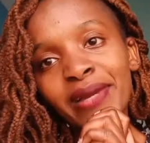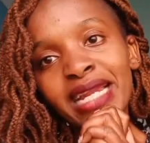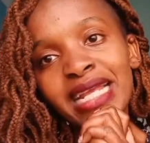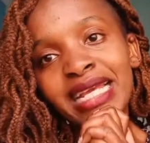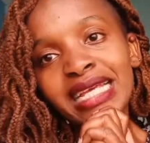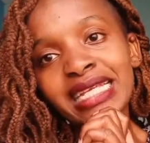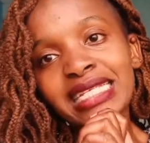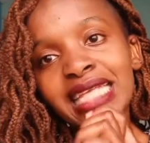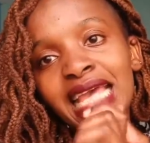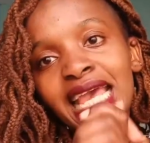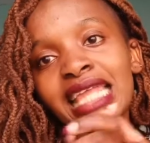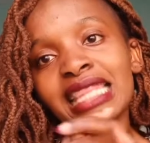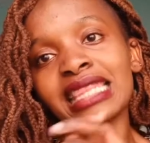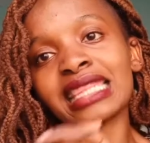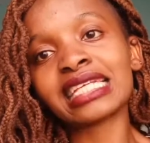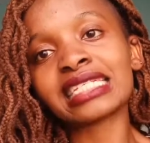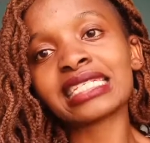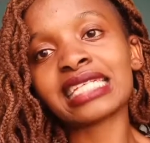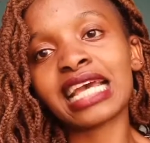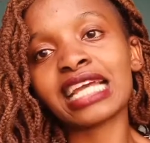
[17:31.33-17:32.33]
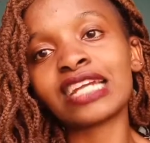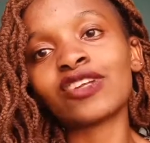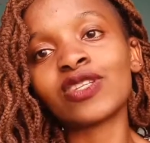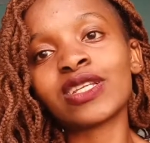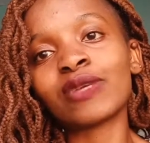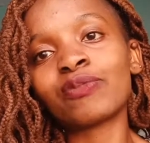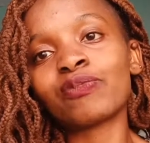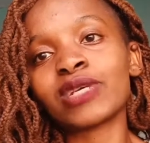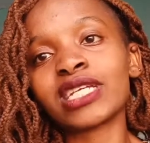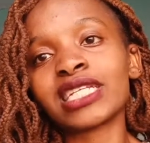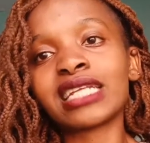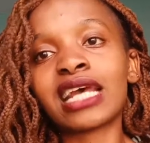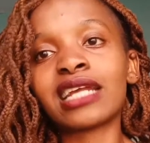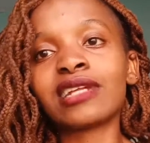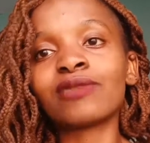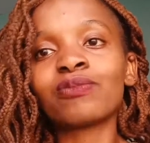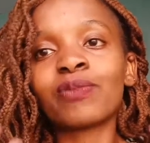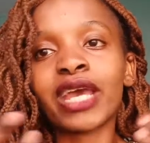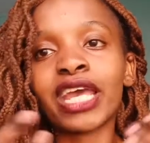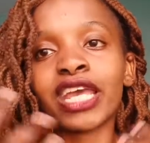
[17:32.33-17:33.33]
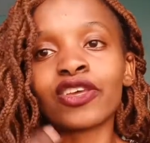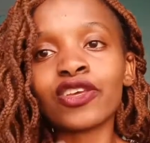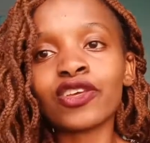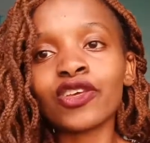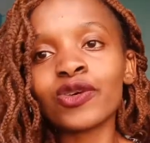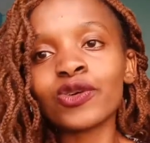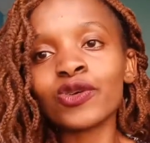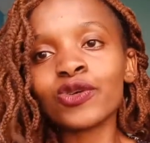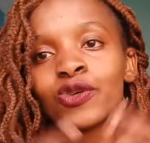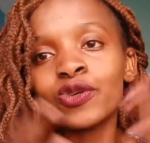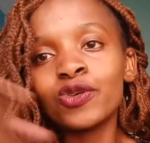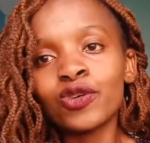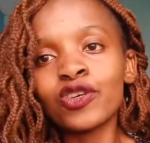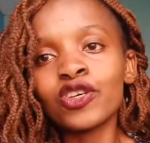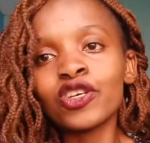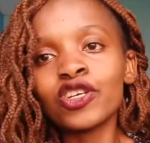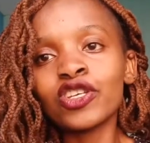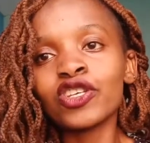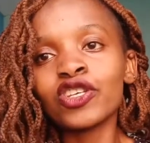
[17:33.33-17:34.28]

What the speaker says: Please. And this can only be done by you